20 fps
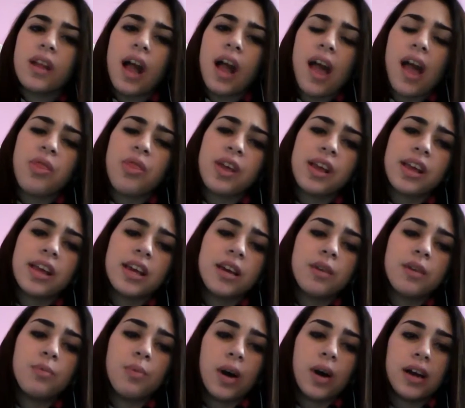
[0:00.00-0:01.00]
I think
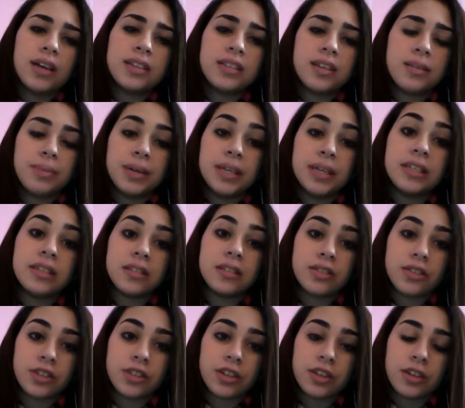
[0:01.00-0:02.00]
he was a bit
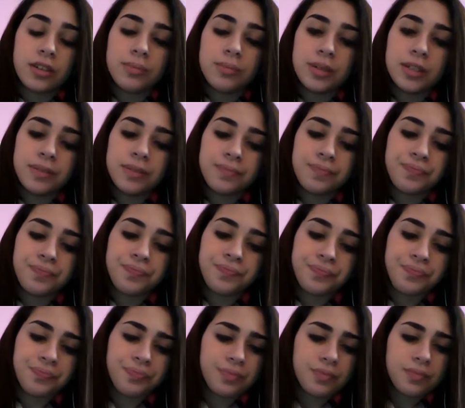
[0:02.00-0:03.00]
disturbed
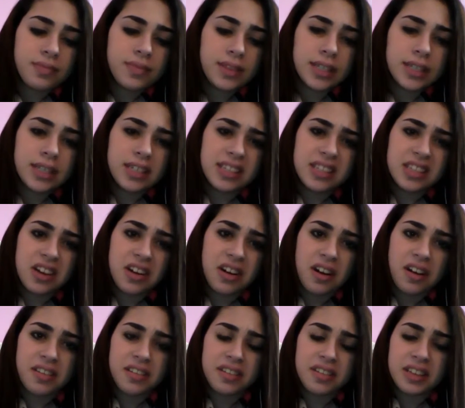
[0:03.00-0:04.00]
because there
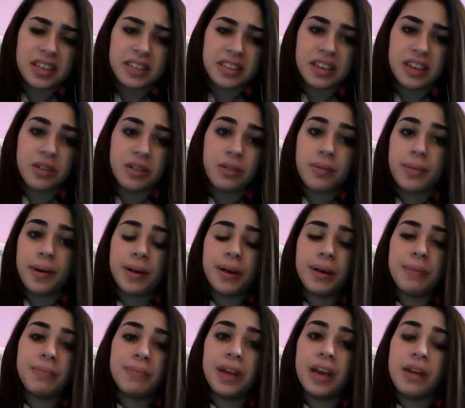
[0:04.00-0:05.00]
are other things I know about
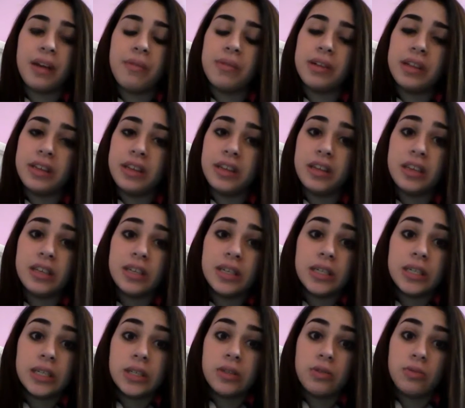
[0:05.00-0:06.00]
him that I really
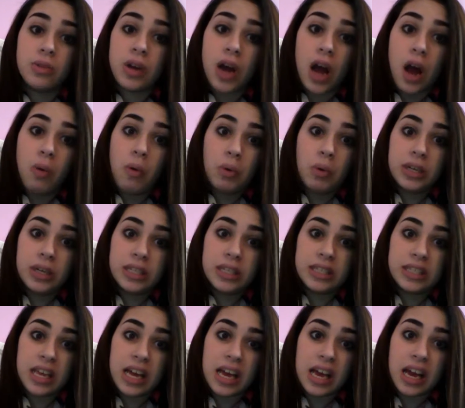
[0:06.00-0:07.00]
do not want to
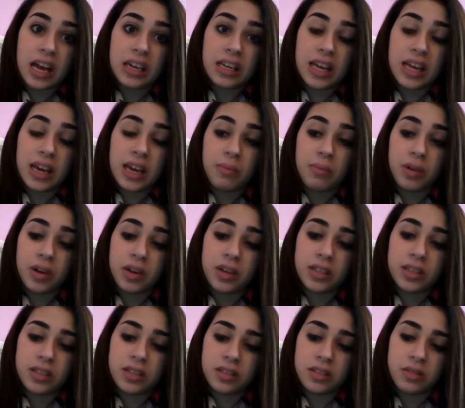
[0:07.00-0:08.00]
say on camera
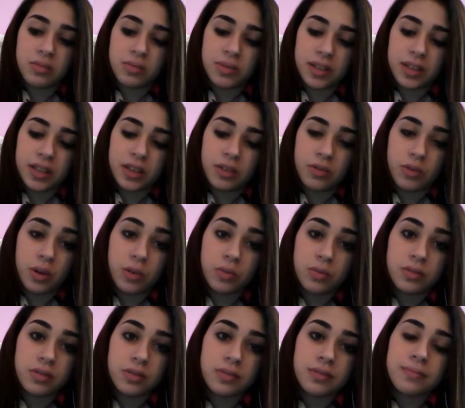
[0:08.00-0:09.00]
because it's really
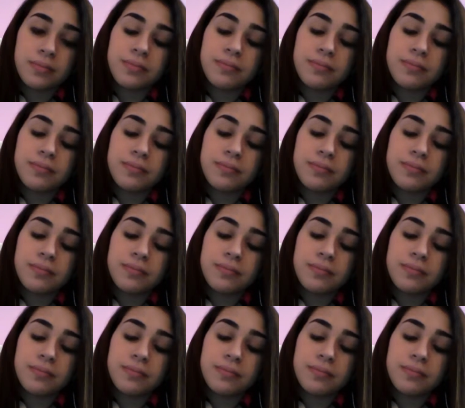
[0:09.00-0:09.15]
gross.